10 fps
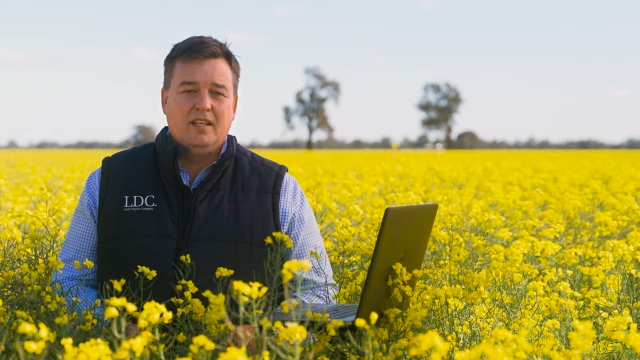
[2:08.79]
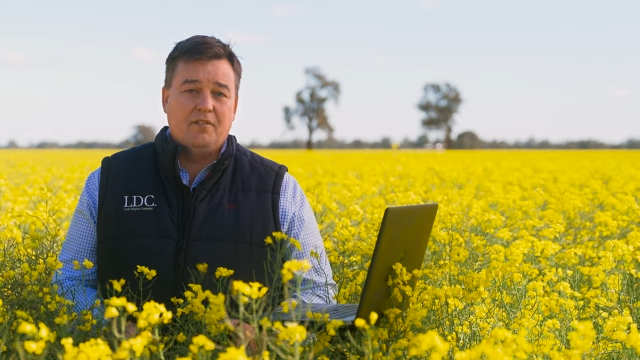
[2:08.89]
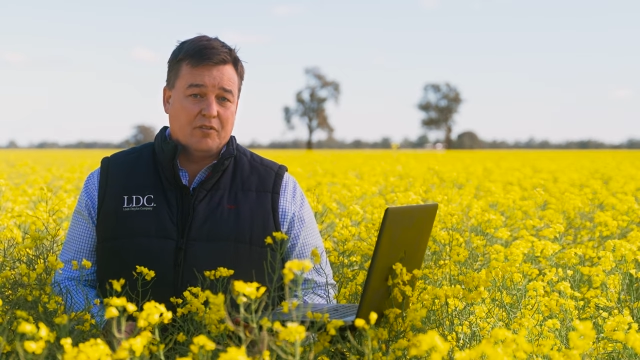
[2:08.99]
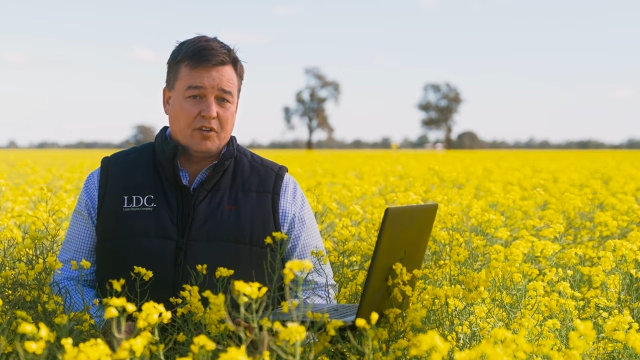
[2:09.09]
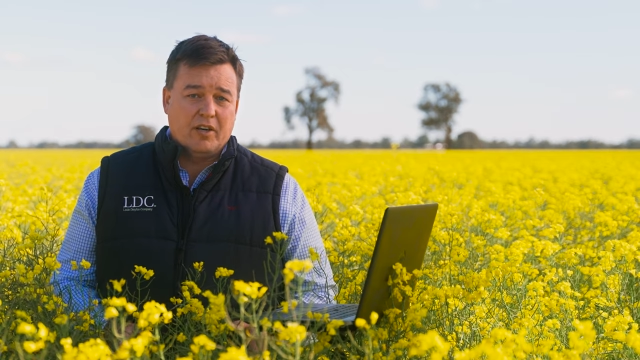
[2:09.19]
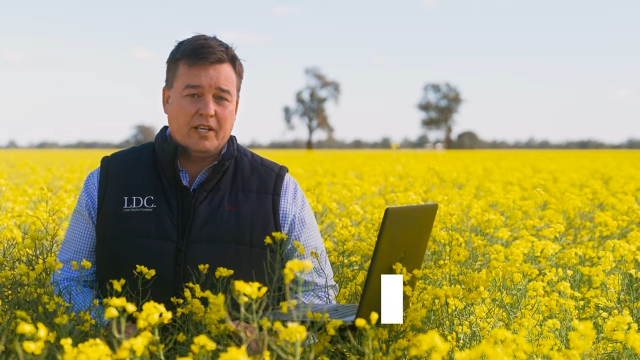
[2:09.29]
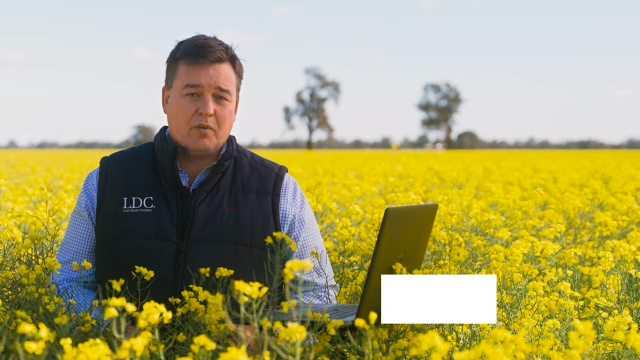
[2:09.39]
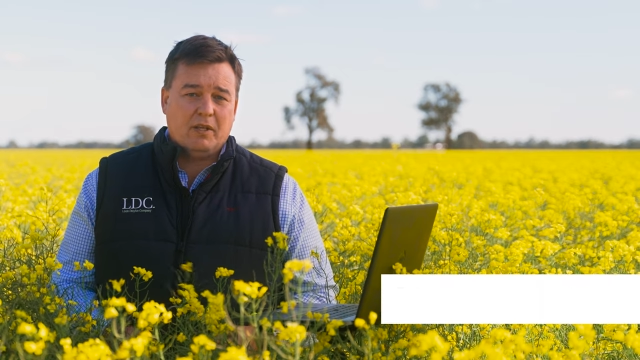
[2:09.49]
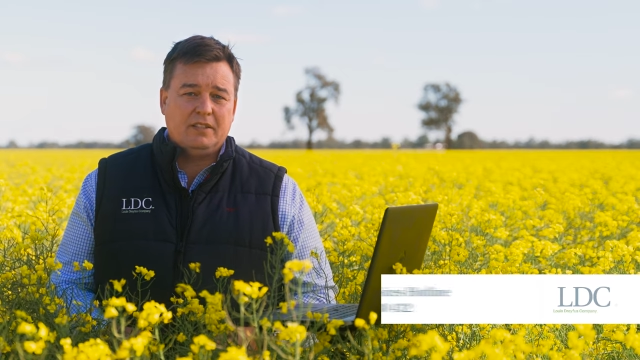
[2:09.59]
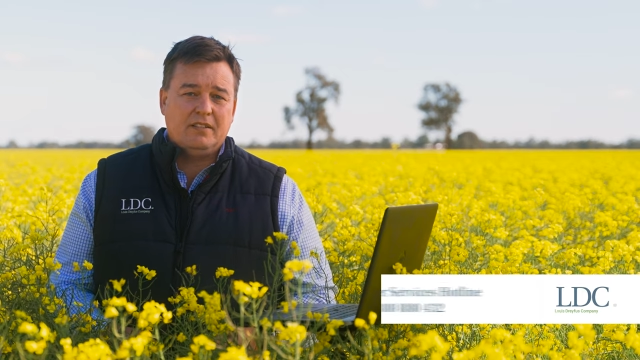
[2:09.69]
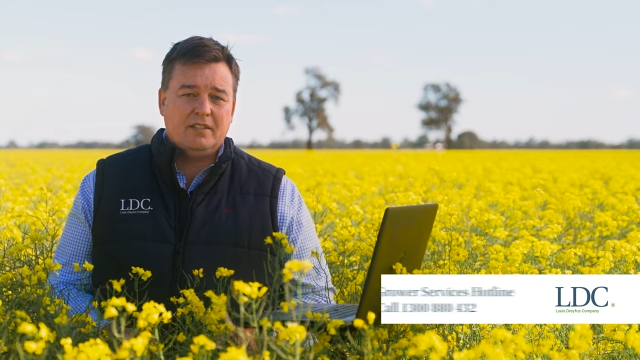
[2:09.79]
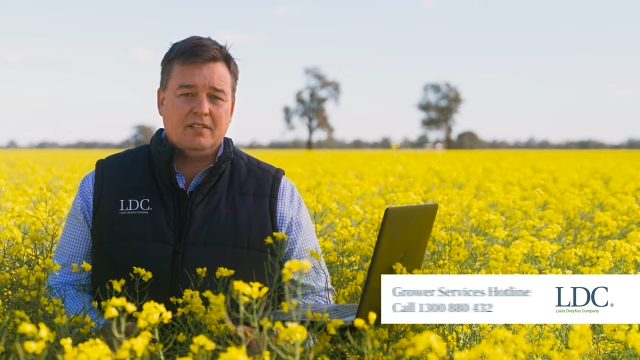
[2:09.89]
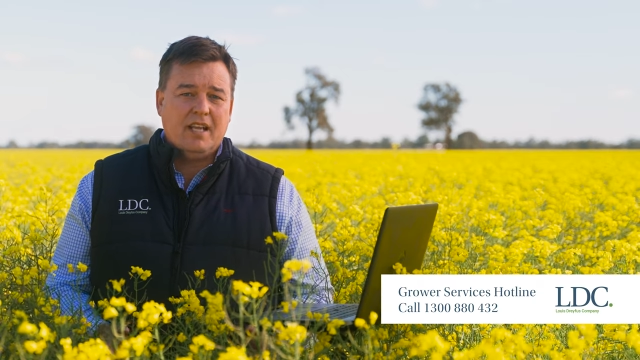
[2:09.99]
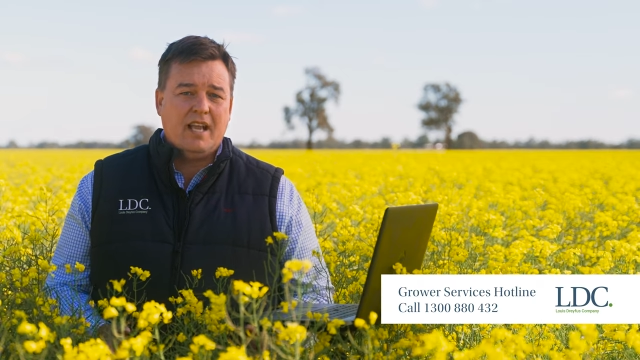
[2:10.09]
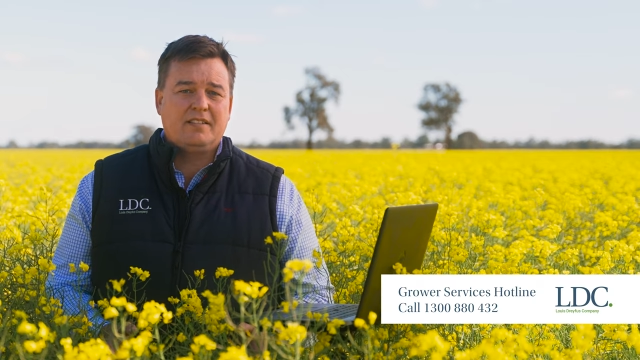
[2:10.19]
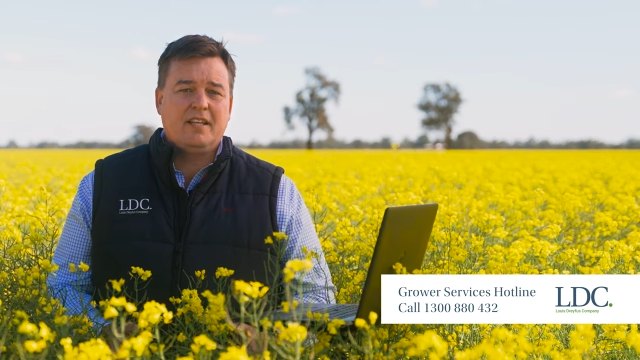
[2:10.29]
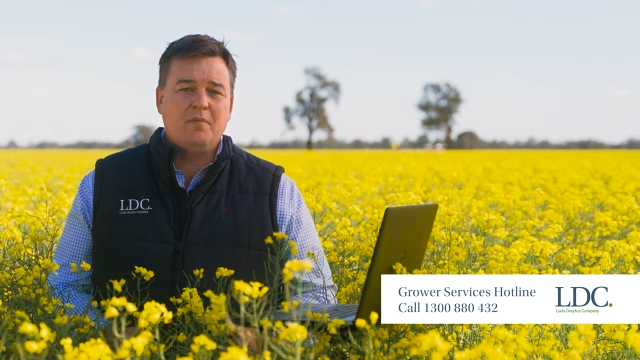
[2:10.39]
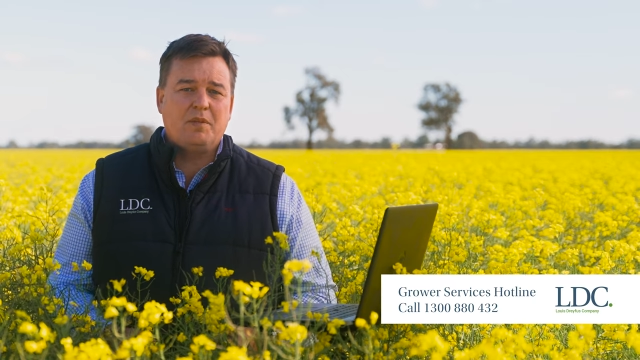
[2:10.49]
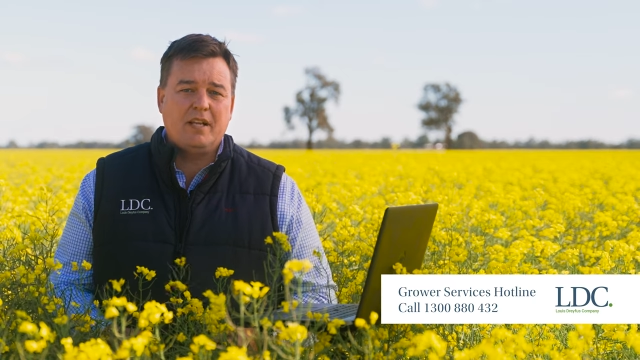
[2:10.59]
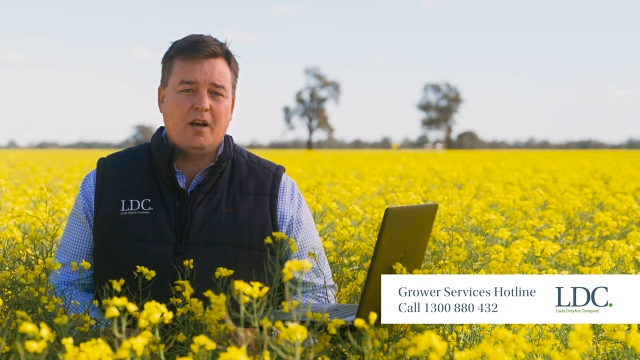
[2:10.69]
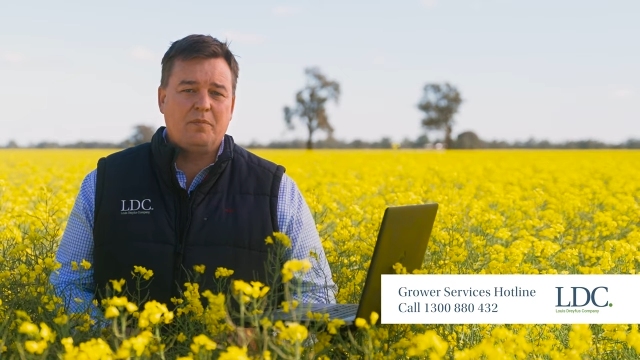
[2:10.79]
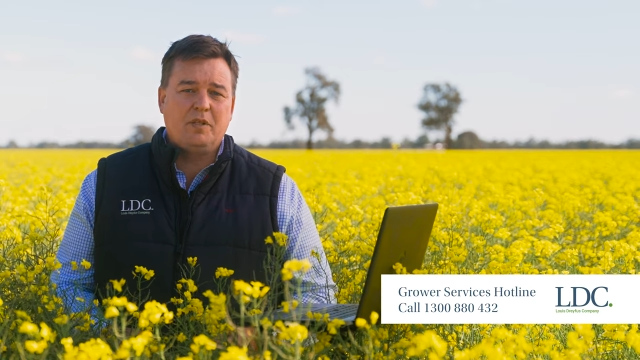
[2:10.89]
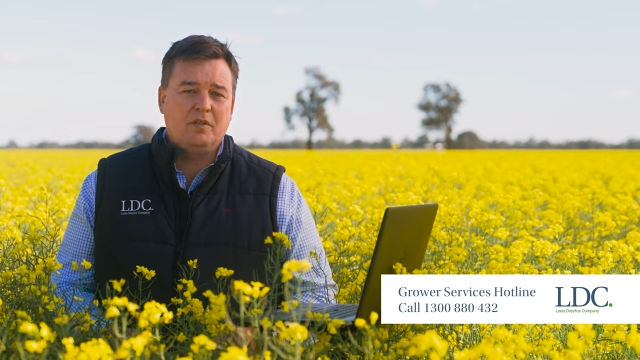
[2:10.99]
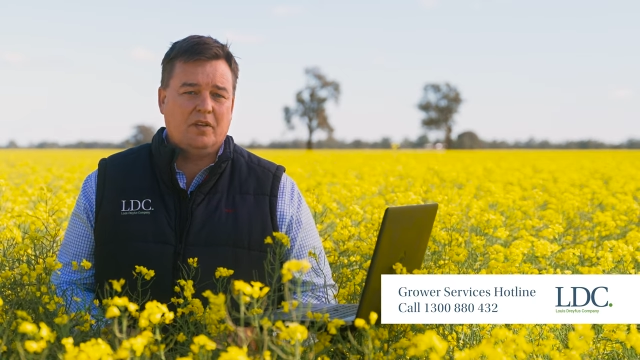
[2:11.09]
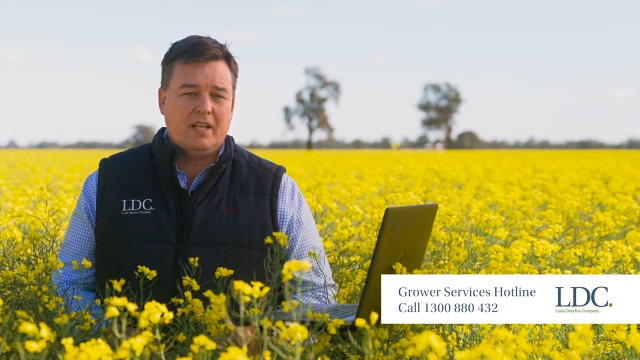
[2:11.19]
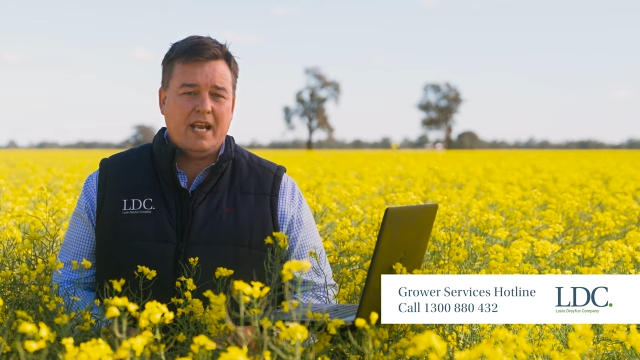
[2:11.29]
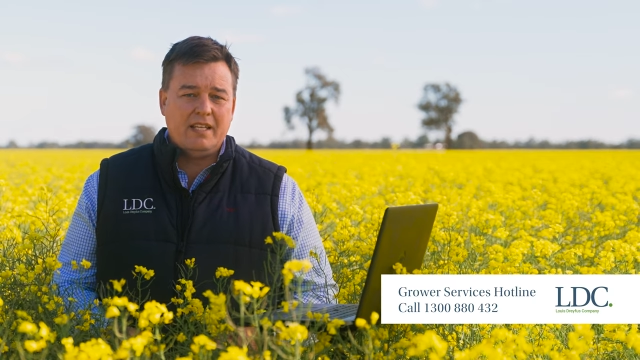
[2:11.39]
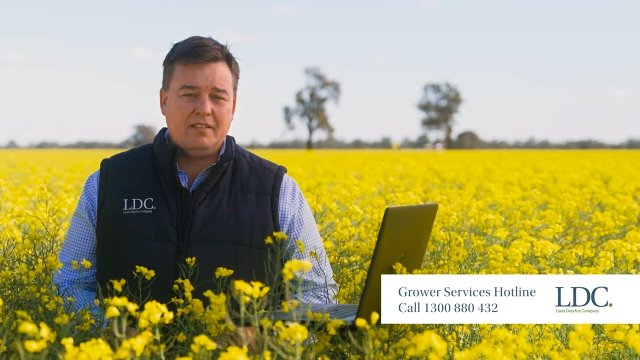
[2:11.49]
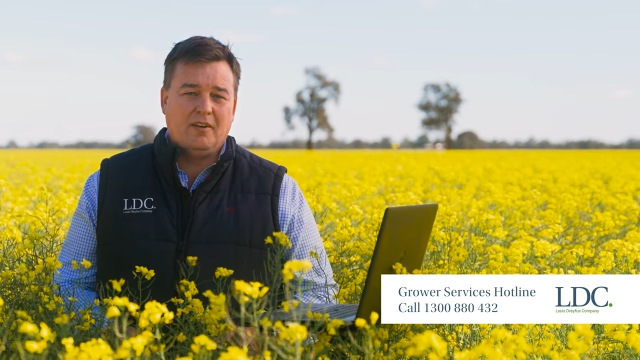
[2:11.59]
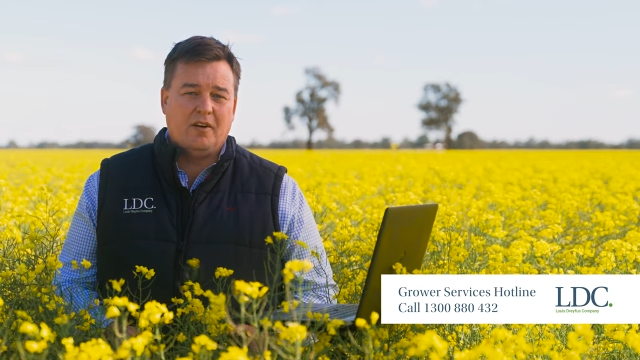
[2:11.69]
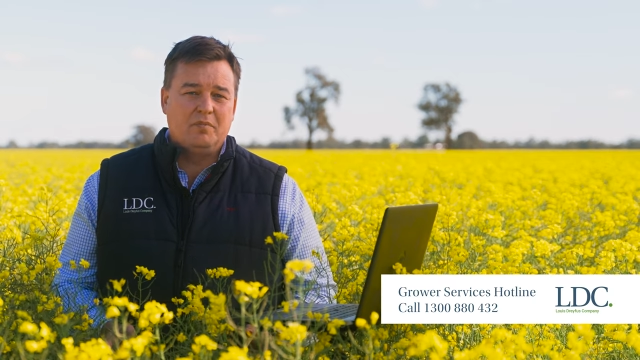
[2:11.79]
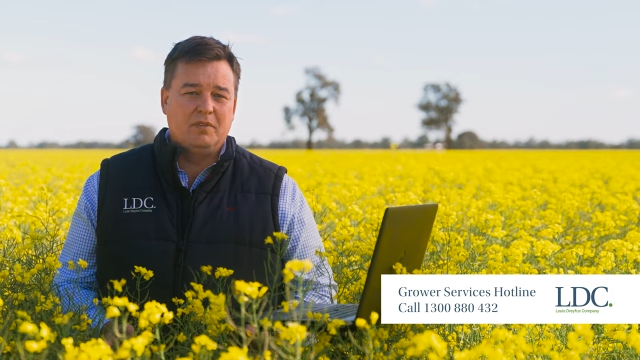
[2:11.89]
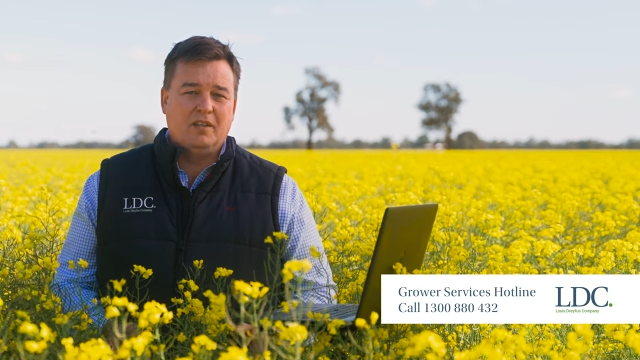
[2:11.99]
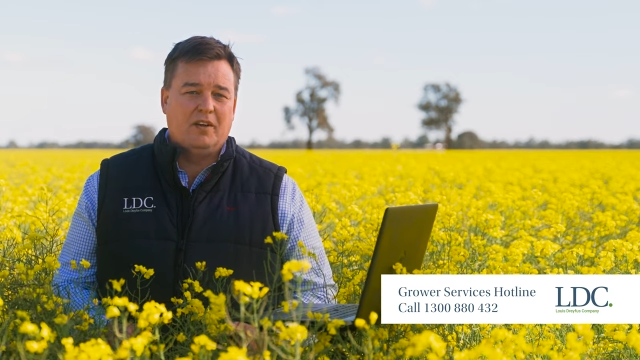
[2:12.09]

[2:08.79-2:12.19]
If you've got any questions, our team can help you anytime